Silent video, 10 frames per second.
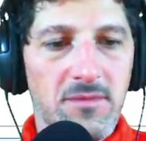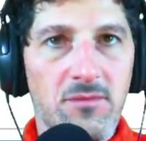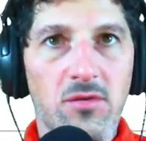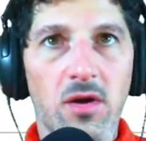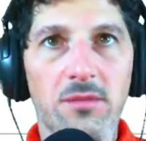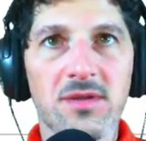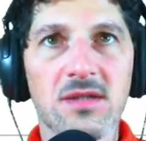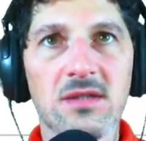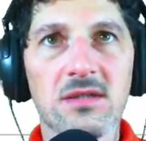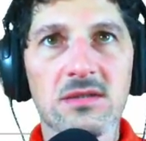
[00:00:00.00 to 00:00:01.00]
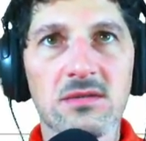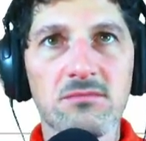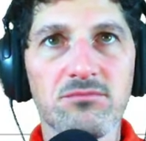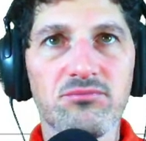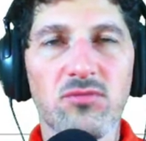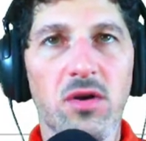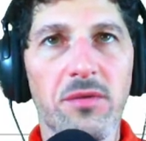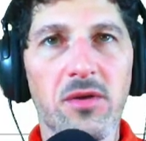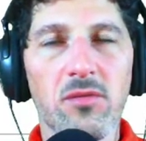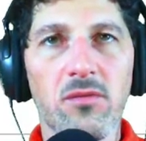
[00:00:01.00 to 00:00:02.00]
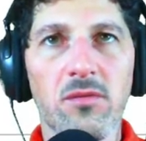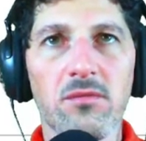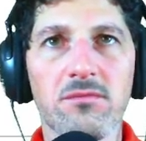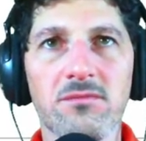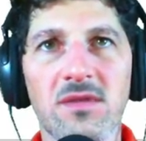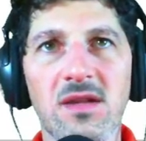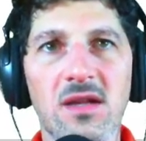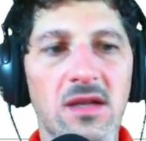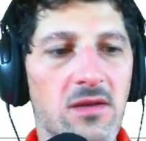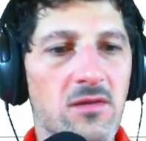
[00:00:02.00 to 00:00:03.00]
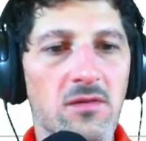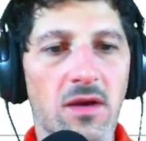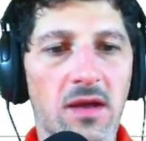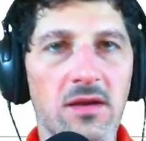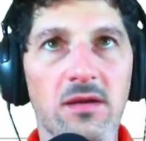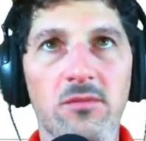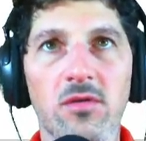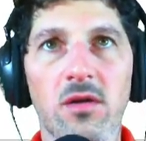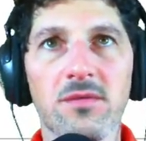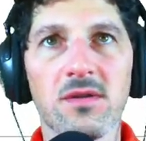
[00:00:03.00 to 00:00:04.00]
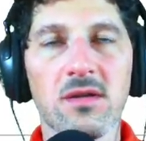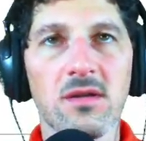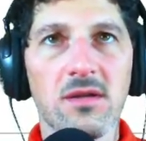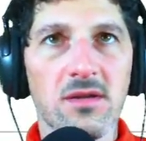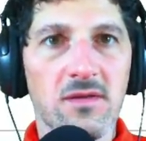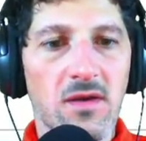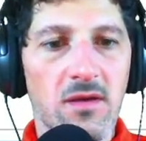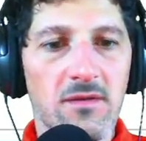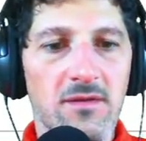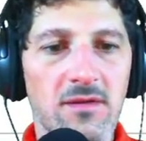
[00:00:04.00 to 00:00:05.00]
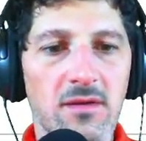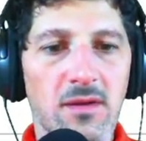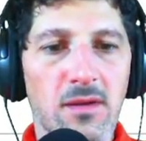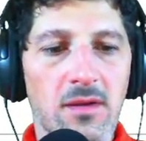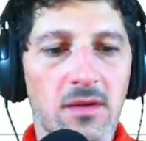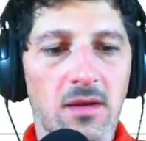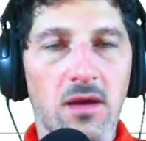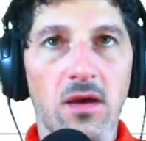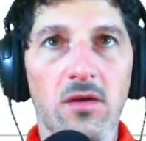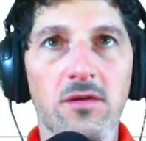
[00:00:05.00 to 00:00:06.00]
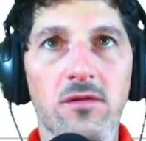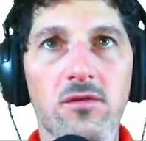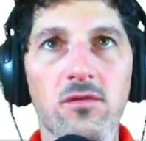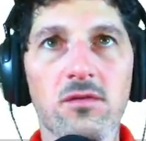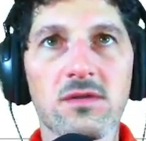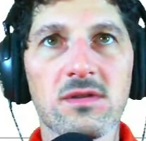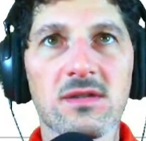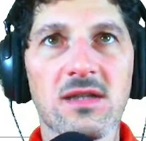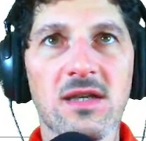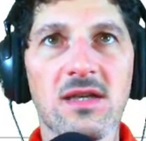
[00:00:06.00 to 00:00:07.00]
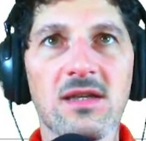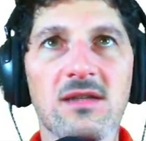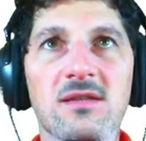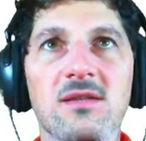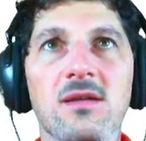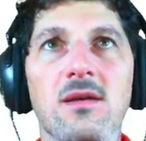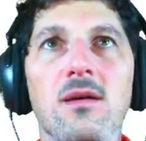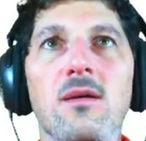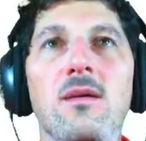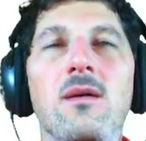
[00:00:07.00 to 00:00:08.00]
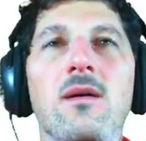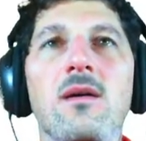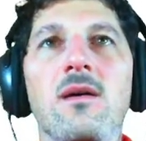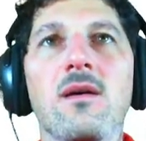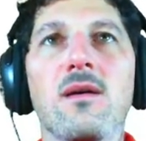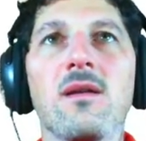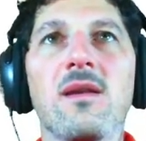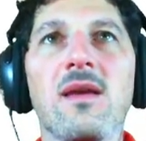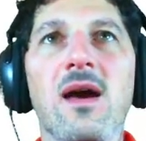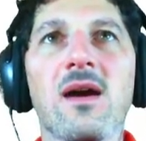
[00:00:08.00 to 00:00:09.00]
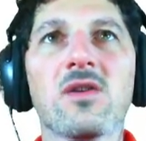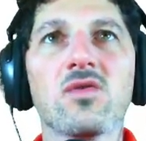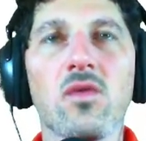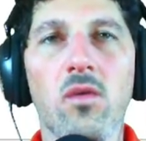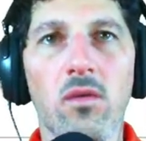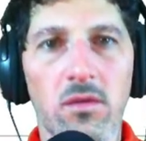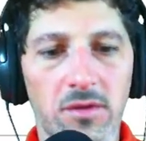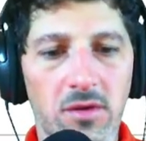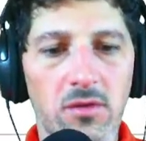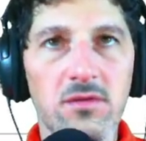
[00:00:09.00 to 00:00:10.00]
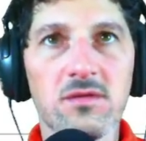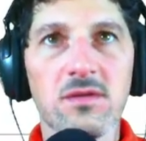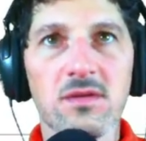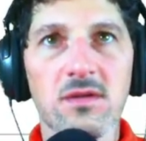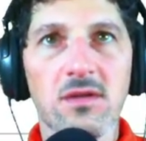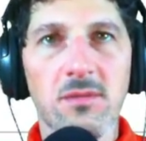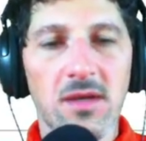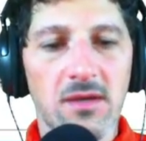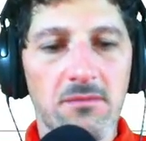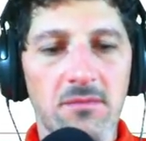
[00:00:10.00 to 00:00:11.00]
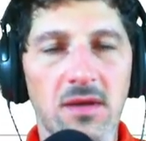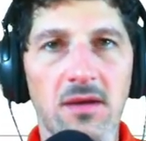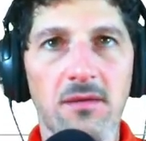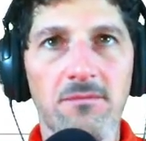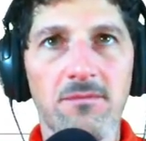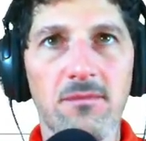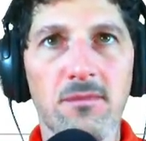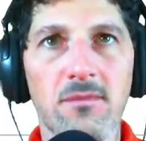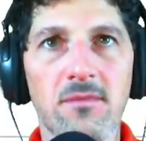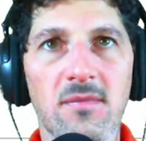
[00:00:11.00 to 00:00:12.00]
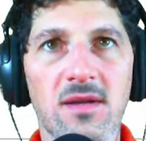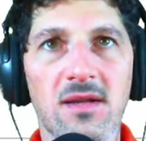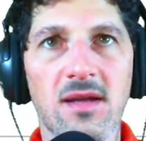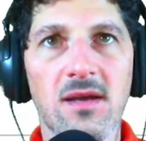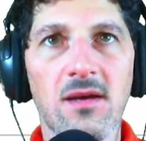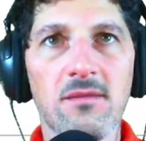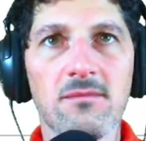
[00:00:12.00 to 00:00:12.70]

properties, or we don't need to add any property in this case. The source is the actual node, so it's going to be data,